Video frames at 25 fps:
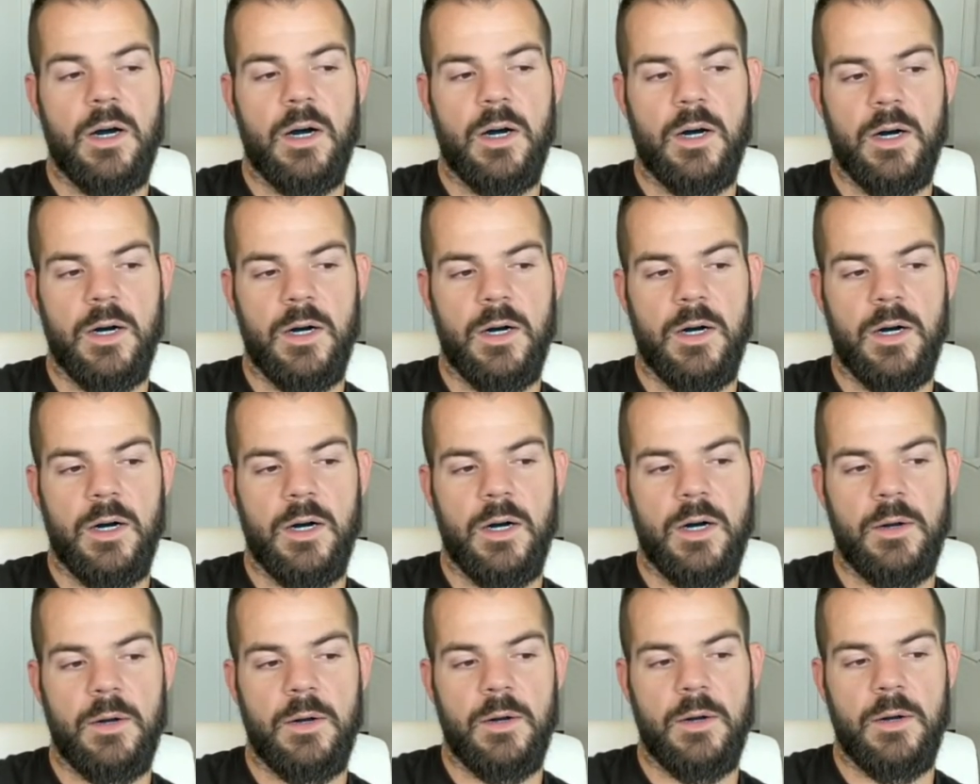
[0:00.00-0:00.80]

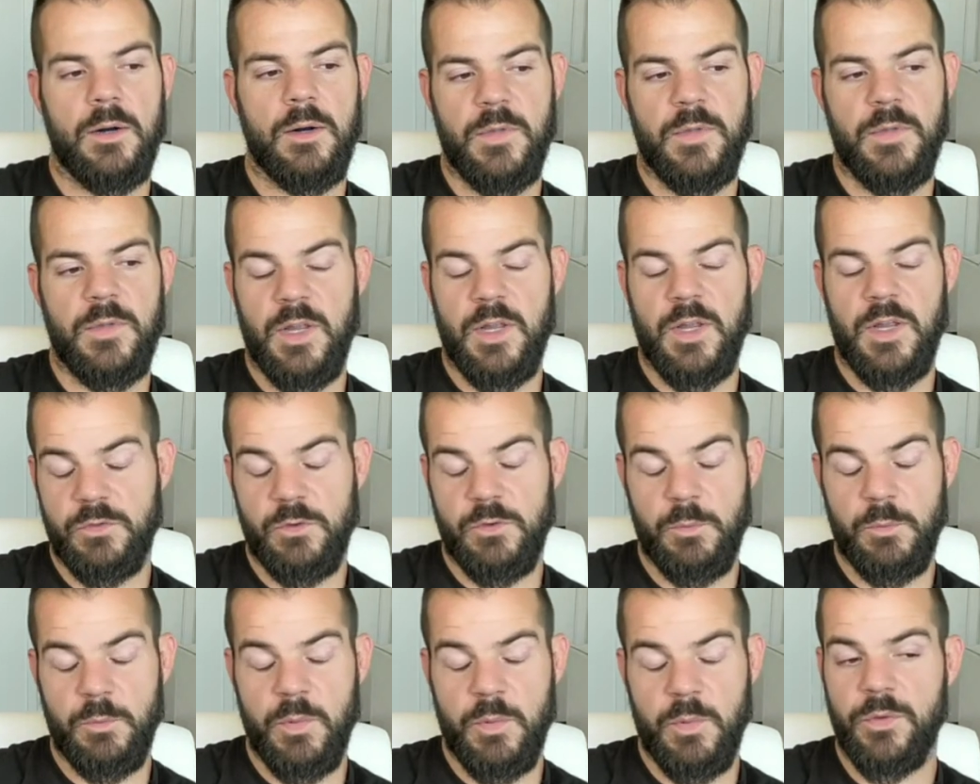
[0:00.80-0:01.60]
Um, and that goes for
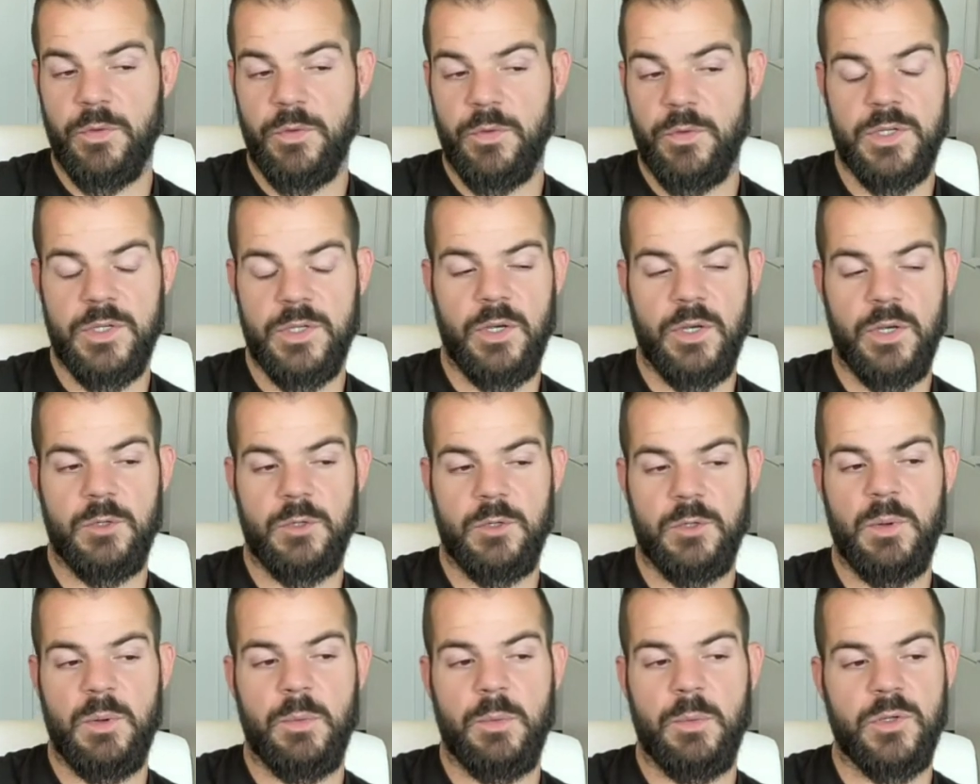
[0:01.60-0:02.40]
both of the salespeople.
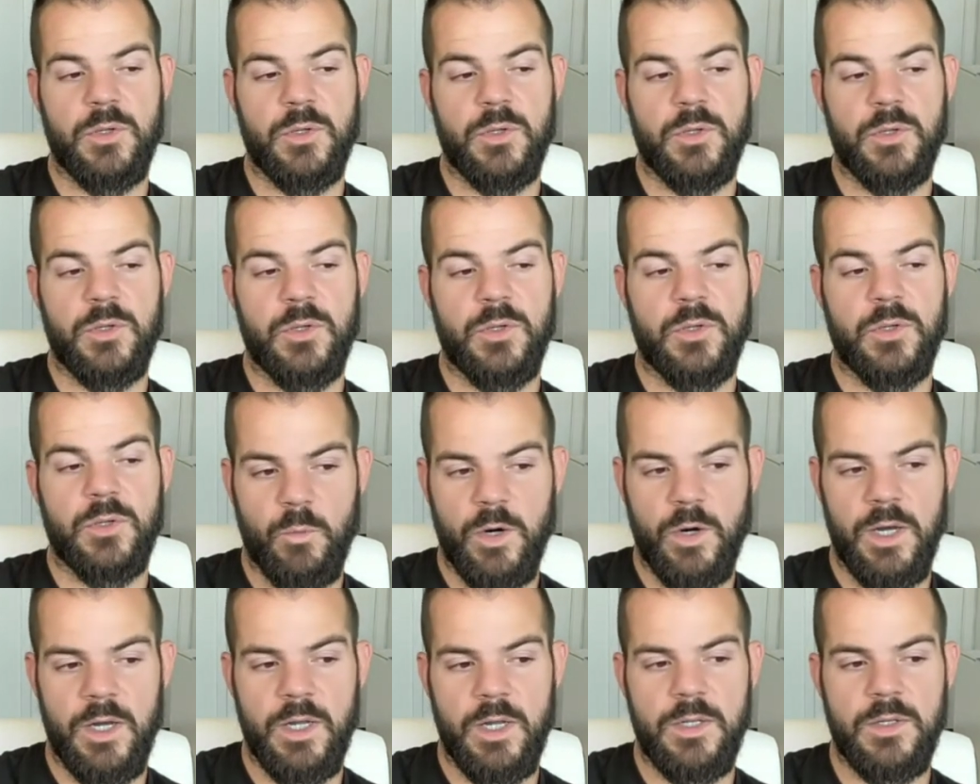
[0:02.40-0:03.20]
So three to four
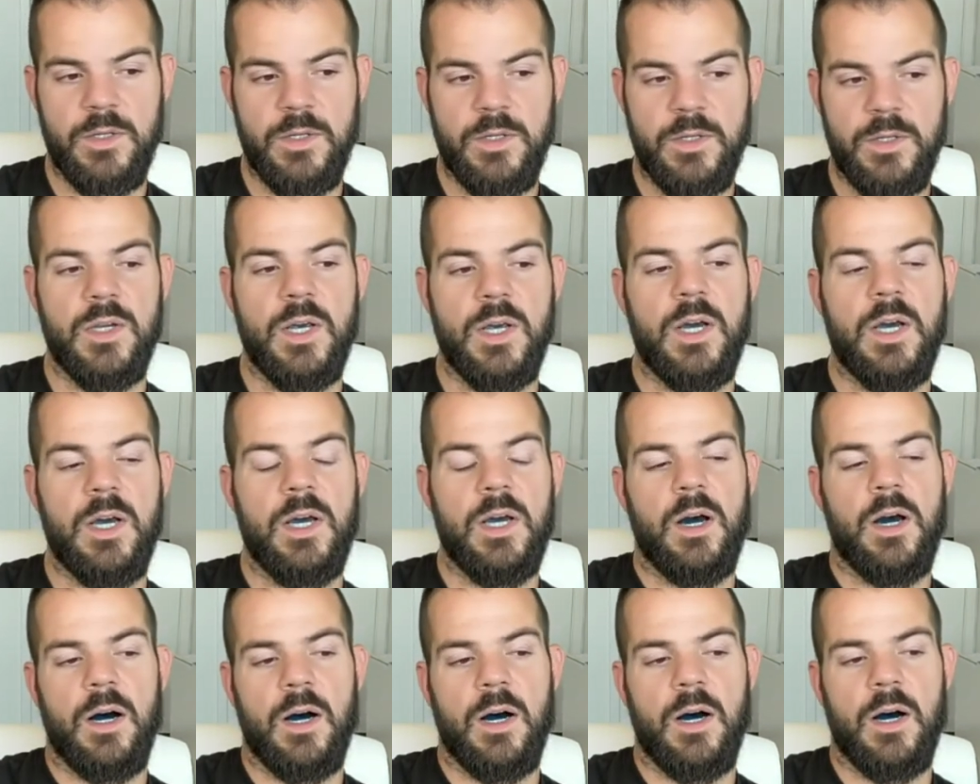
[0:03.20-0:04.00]
one-on-ones,
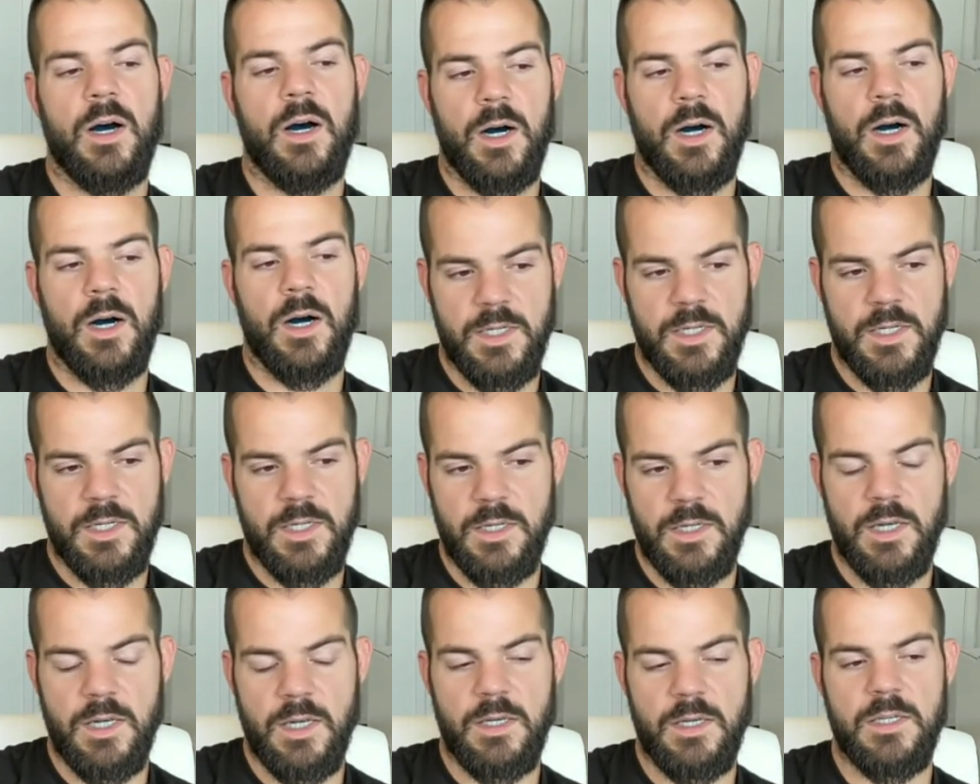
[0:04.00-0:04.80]
uh, attending the
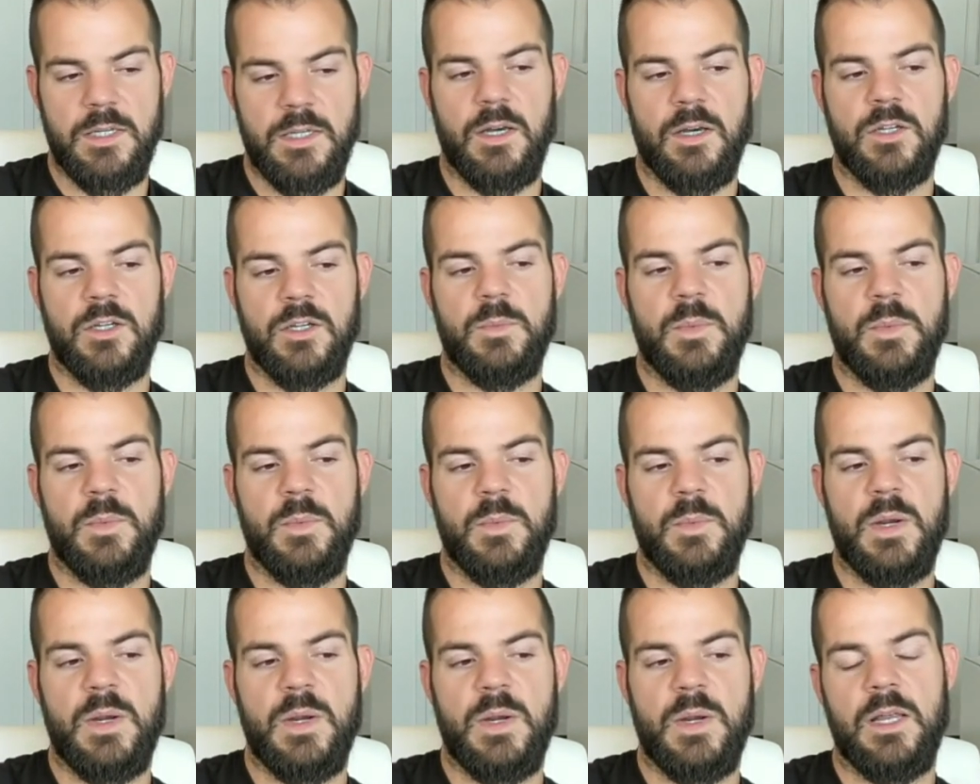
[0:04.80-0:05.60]
daily sales
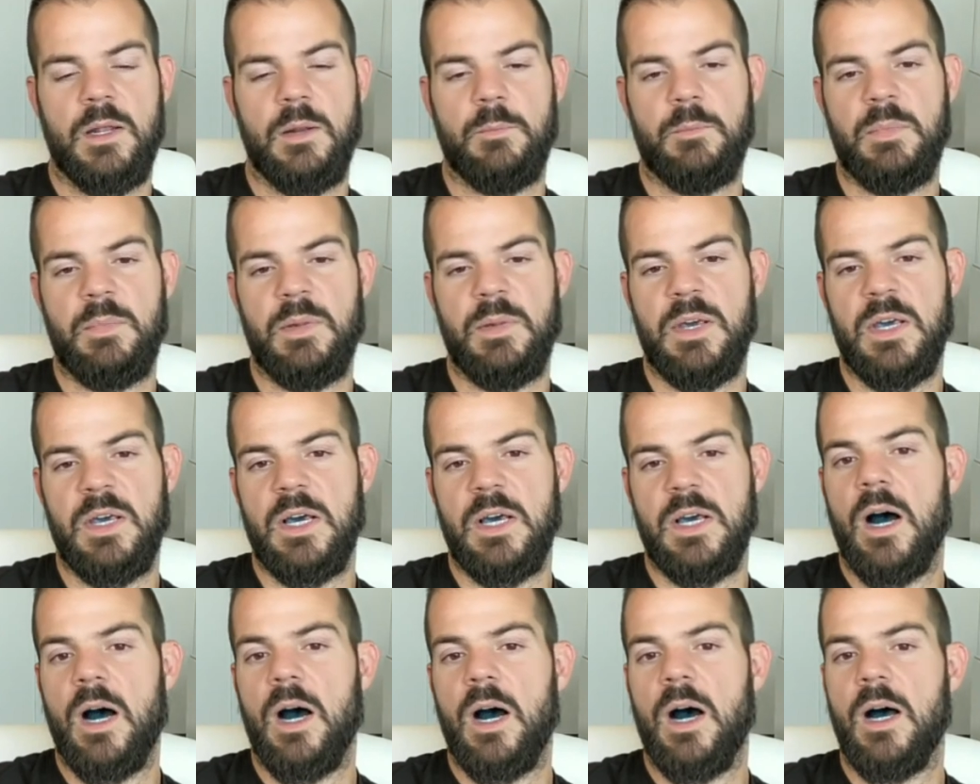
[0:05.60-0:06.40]
meeting, and then
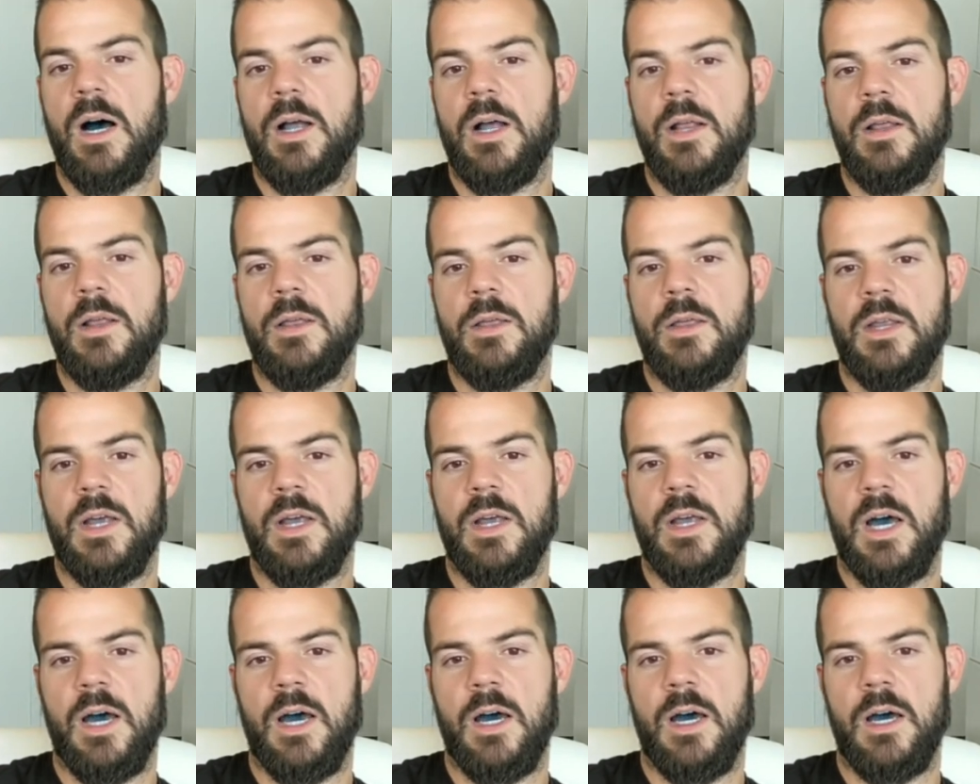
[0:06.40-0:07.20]
beyond that,
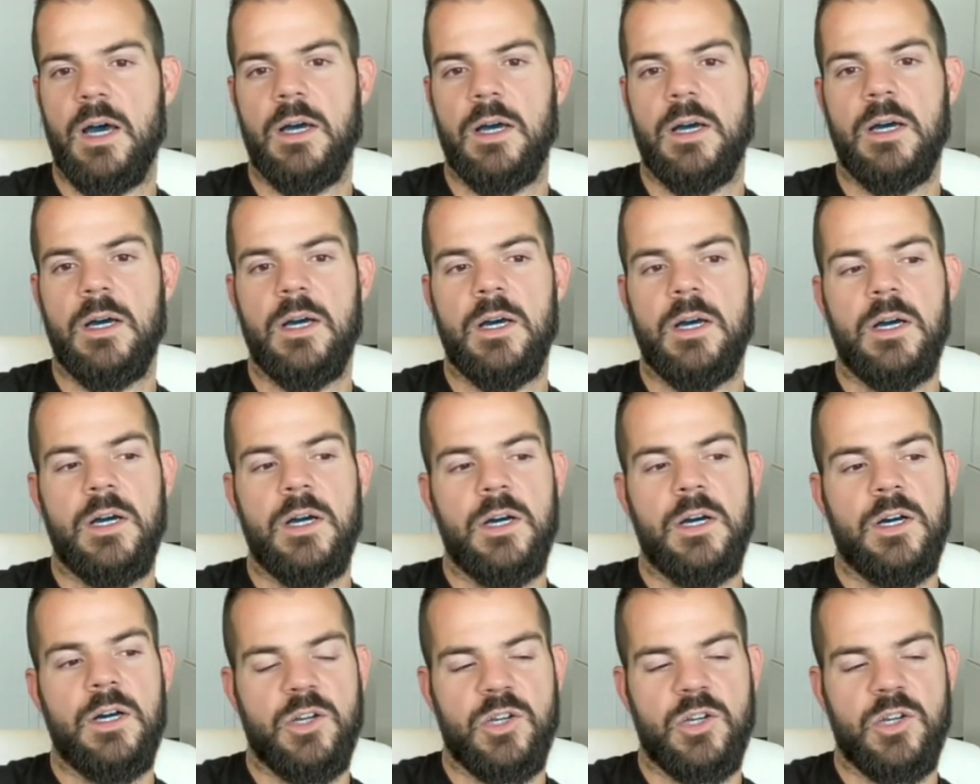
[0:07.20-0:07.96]
just doing,